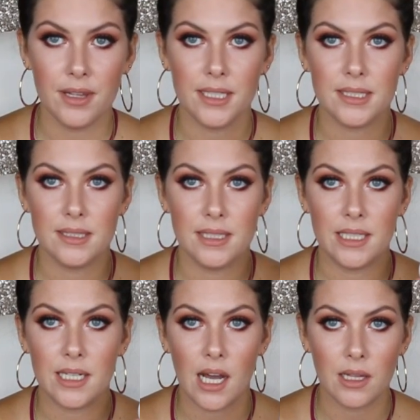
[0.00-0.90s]
This is
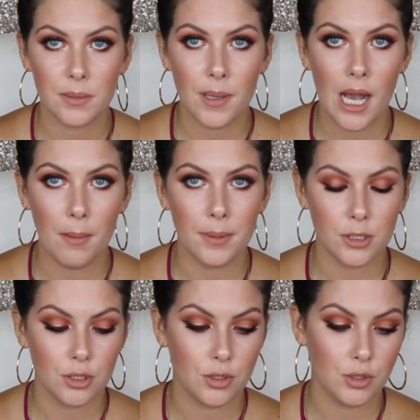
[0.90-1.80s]
the
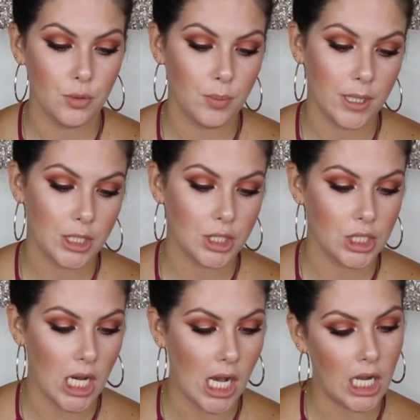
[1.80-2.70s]
ColourPop Super
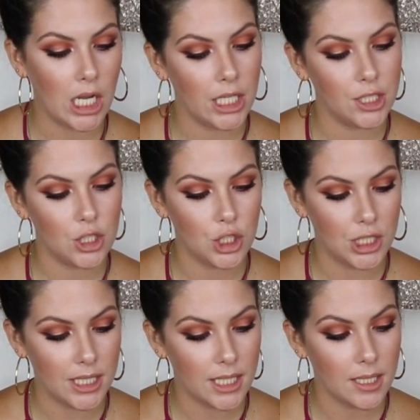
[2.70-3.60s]
Shock
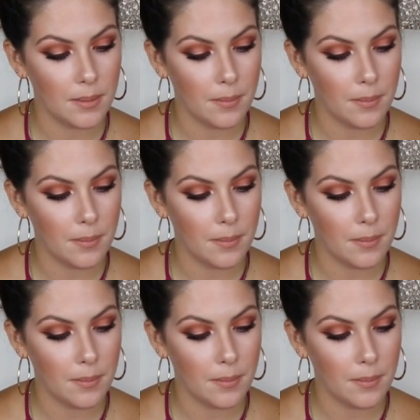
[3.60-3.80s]
Cheek